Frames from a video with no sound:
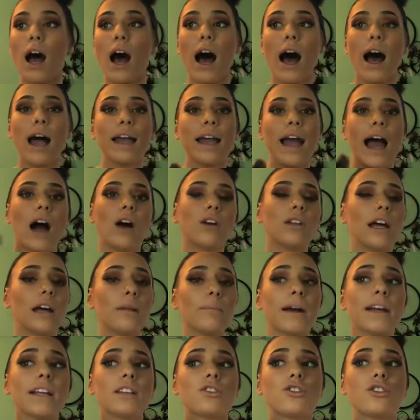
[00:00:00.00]
I outline
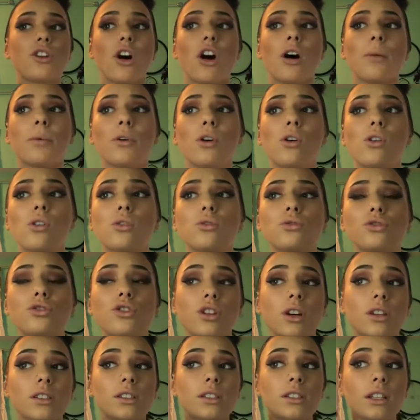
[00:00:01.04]
my jawbone
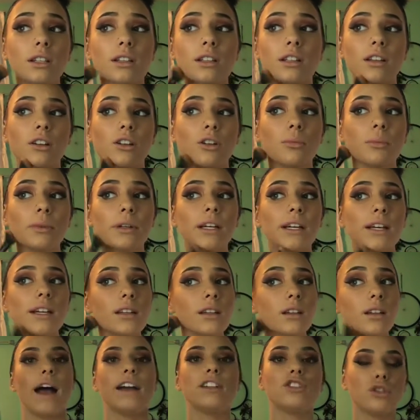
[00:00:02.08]
just a little
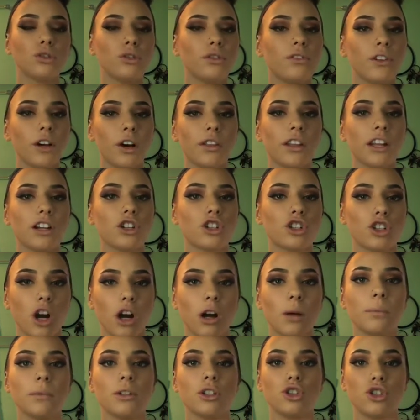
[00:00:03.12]
bit. I do feel that a
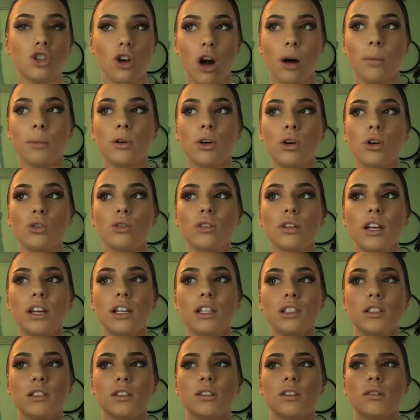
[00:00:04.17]
sharp jawbone
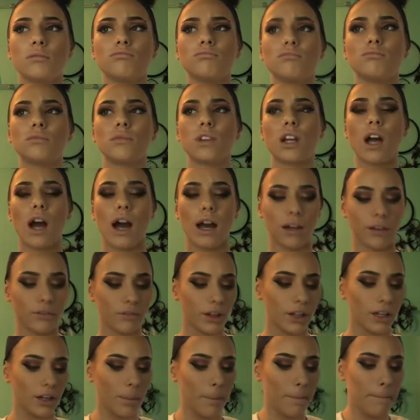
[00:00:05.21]
is kind of
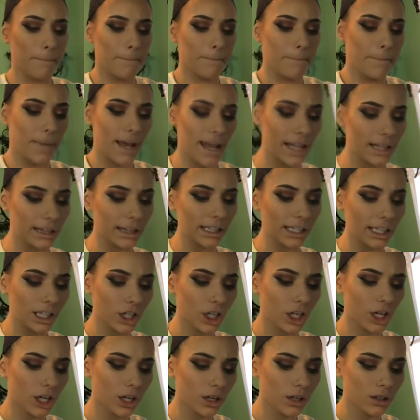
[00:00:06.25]
like a
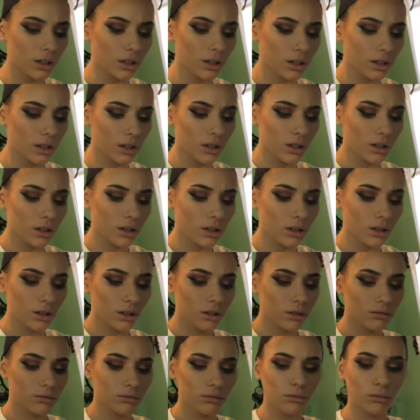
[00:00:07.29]
manlier
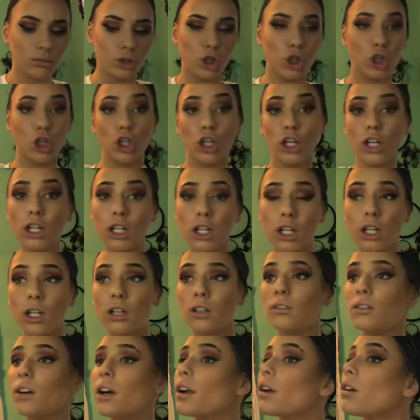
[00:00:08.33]
look.
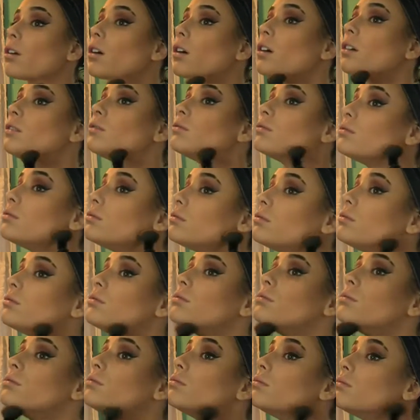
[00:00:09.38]
I don't
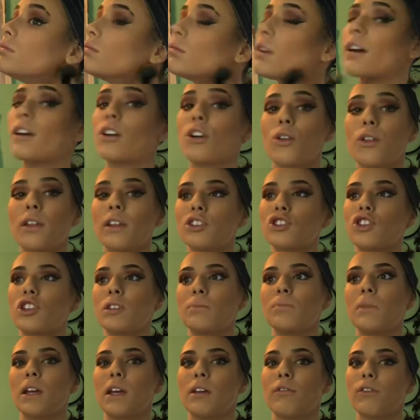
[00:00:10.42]
know, that's
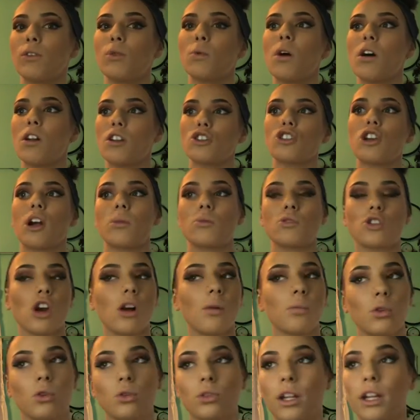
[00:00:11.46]
just me. If you want a sharp
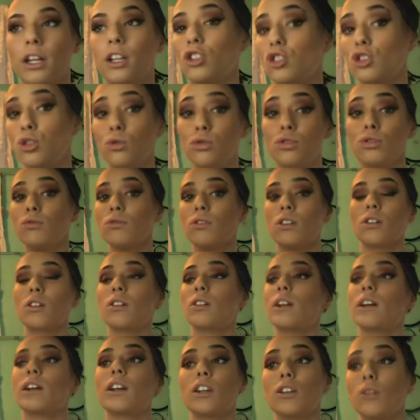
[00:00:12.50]
jawbone, like, do you, girl.
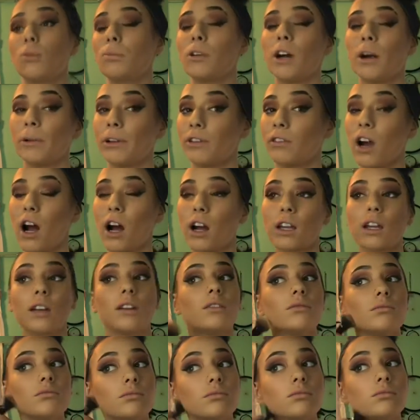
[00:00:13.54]
Like, you'll probably rock
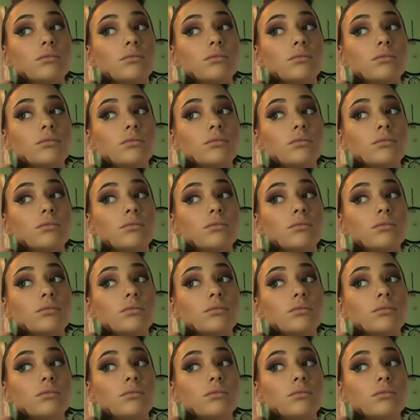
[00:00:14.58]
it.